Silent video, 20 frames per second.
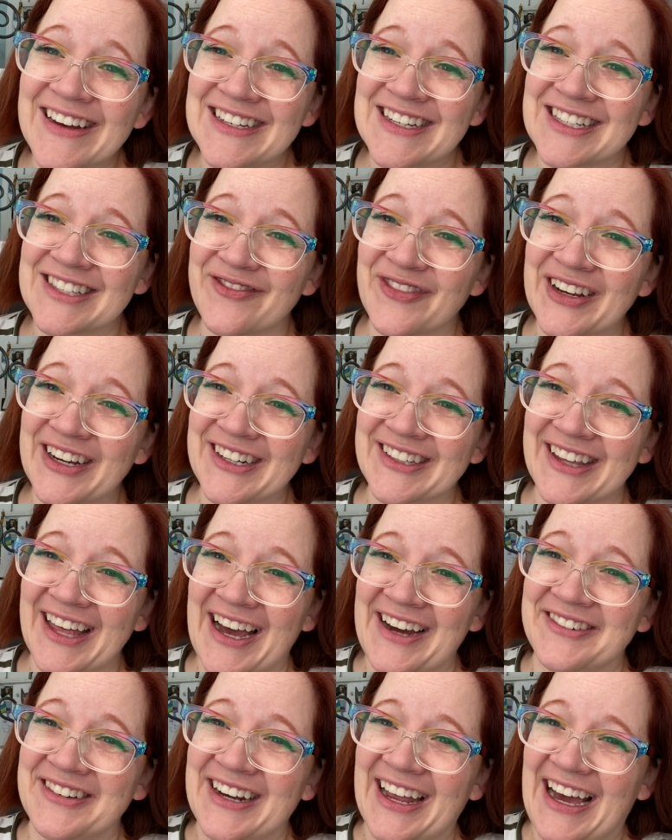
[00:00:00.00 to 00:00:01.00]
Just figured that
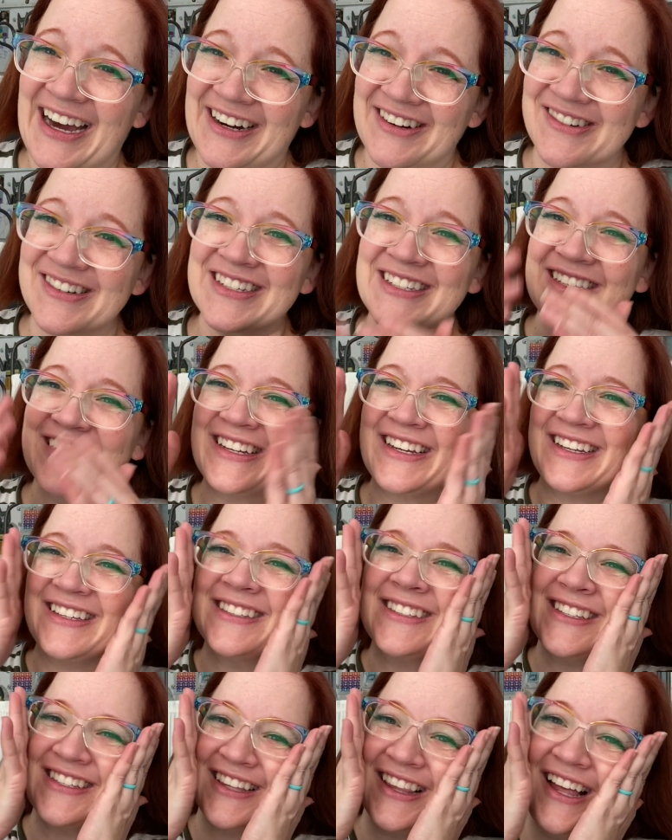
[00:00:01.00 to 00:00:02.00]
one out, because
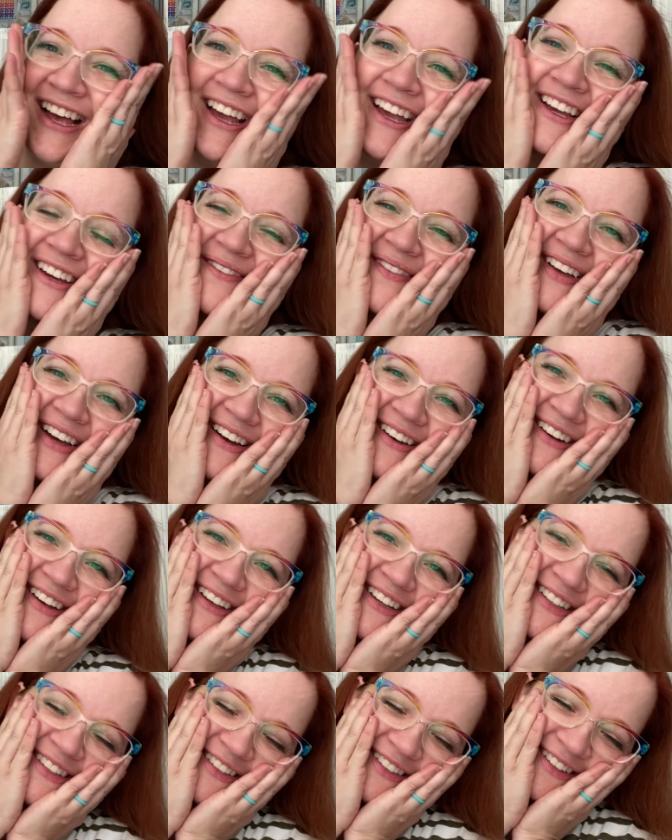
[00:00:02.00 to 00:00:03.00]
he's lying about
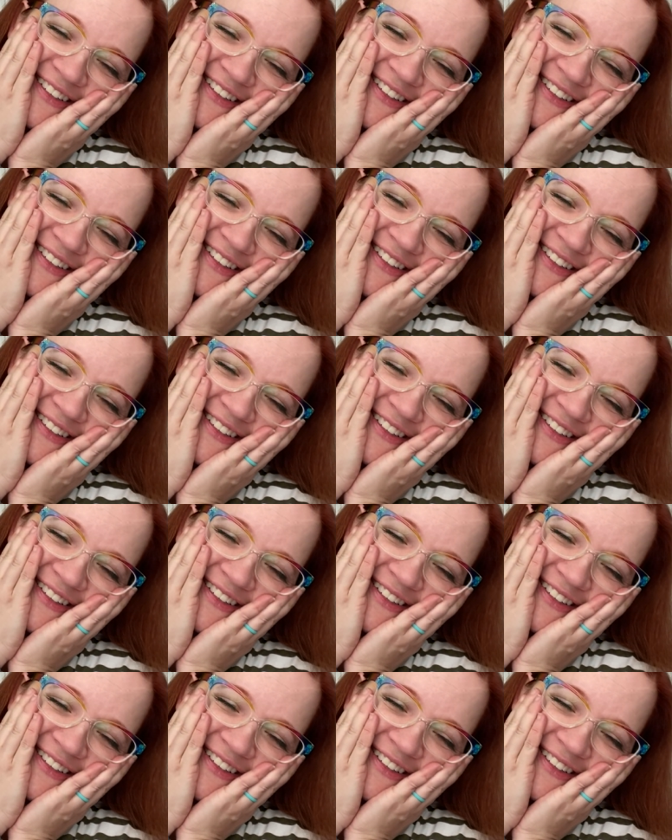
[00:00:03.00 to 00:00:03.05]
it.